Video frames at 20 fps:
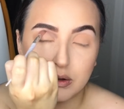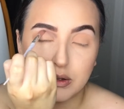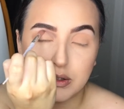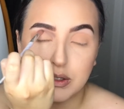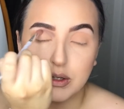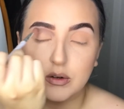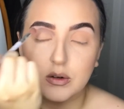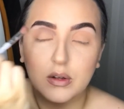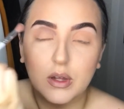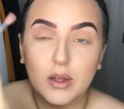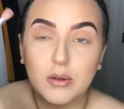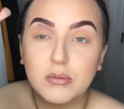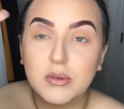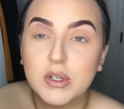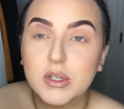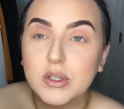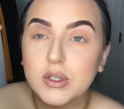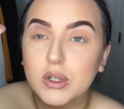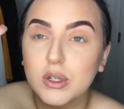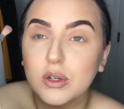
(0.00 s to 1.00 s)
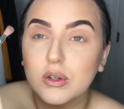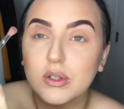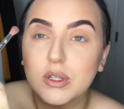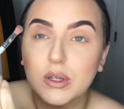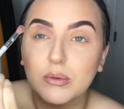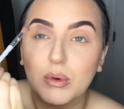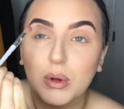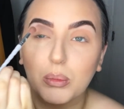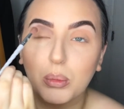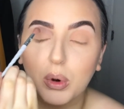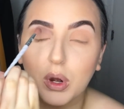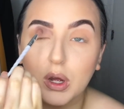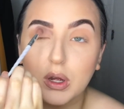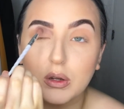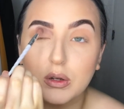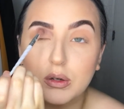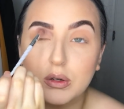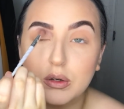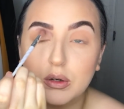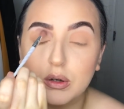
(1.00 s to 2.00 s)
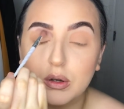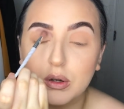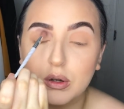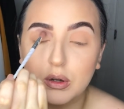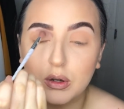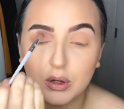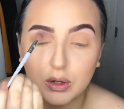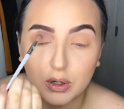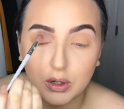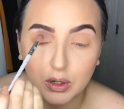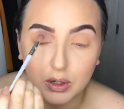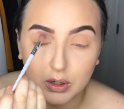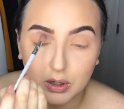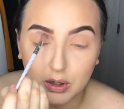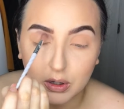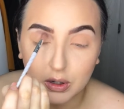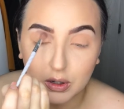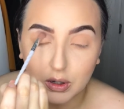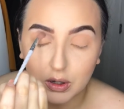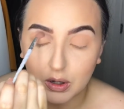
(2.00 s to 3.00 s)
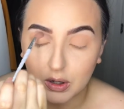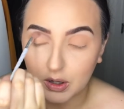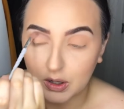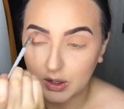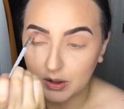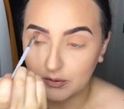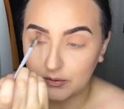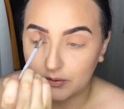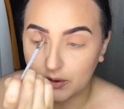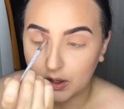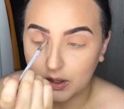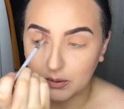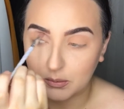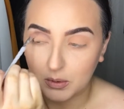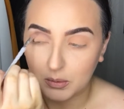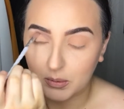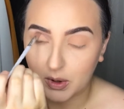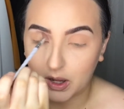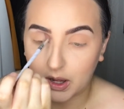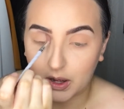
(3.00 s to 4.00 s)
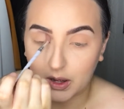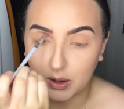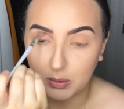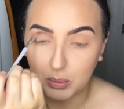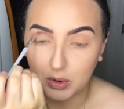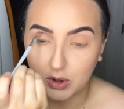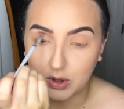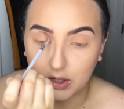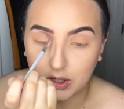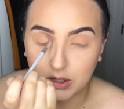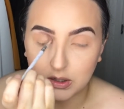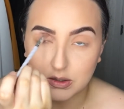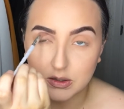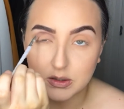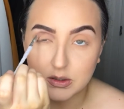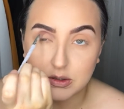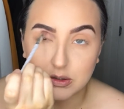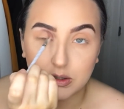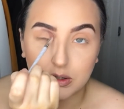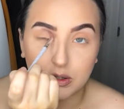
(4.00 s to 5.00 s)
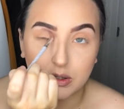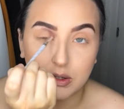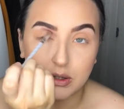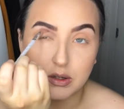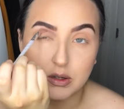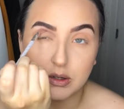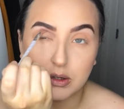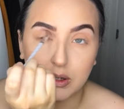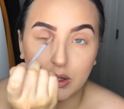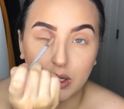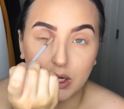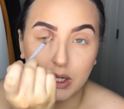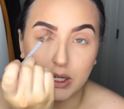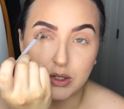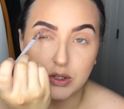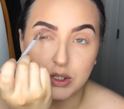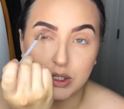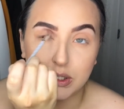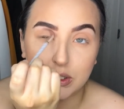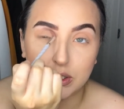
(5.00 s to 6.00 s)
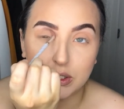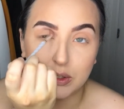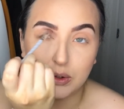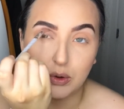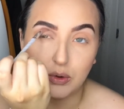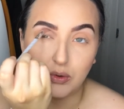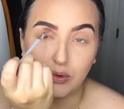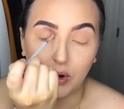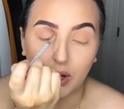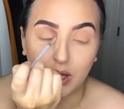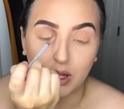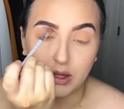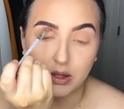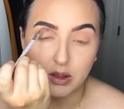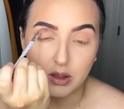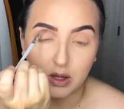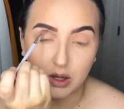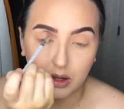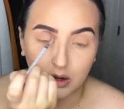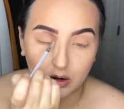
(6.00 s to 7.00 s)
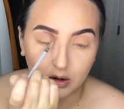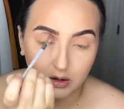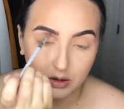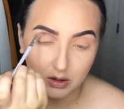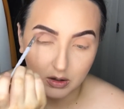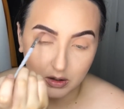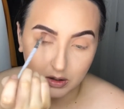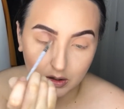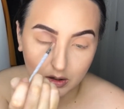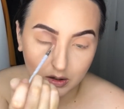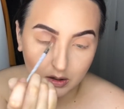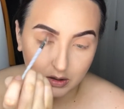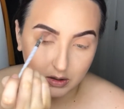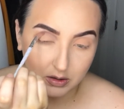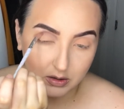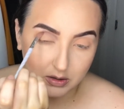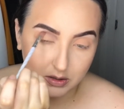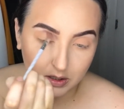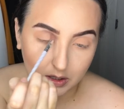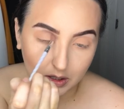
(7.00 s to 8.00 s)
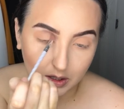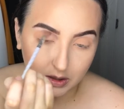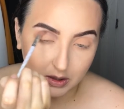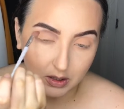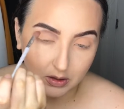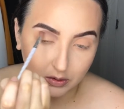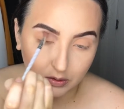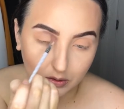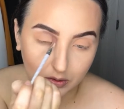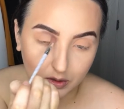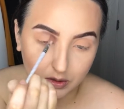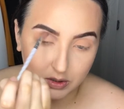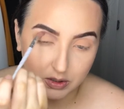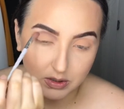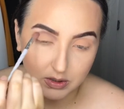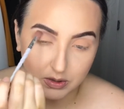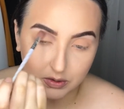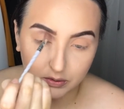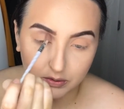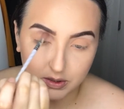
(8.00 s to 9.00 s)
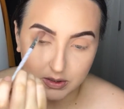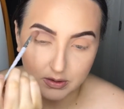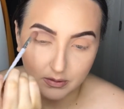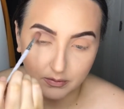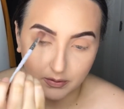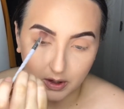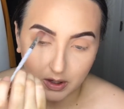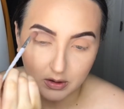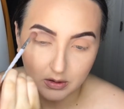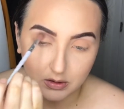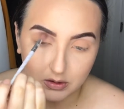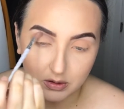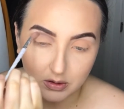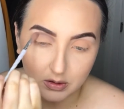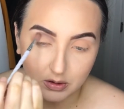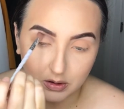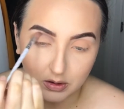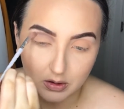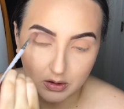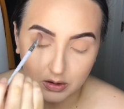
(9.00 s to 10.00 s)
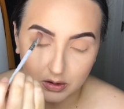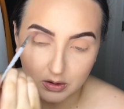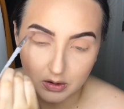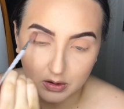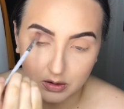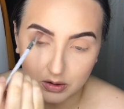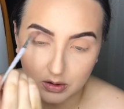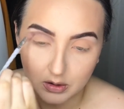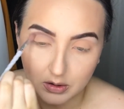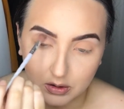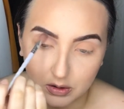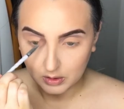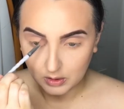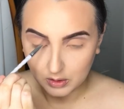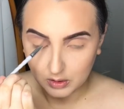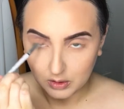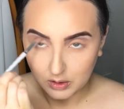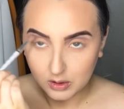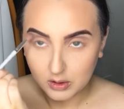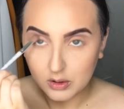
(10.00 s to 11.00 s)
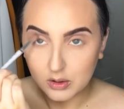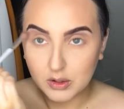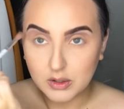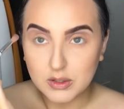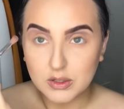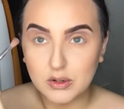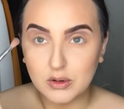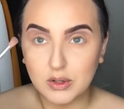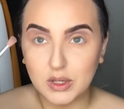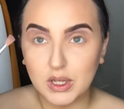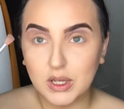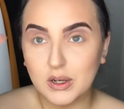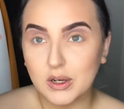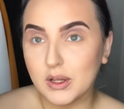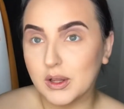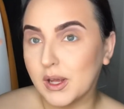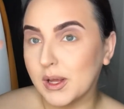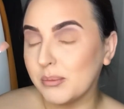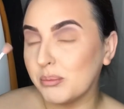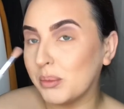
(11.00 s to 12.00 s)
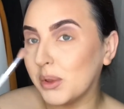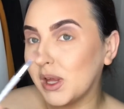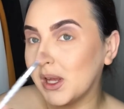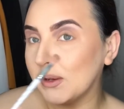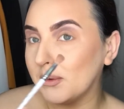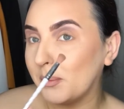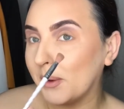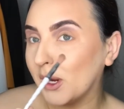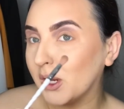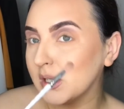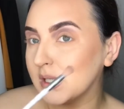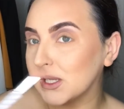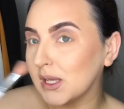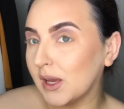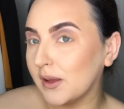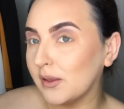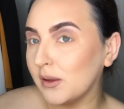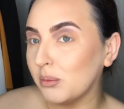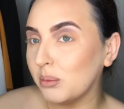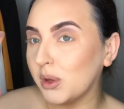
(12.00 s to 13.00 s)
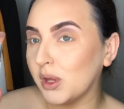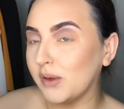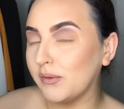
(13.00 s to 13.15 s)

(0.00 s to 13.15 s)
So I'm just using my brush and I find where my eyeball is and I just go right in there to get that gorgeous crease effect. It's not only gonna like blend better together, but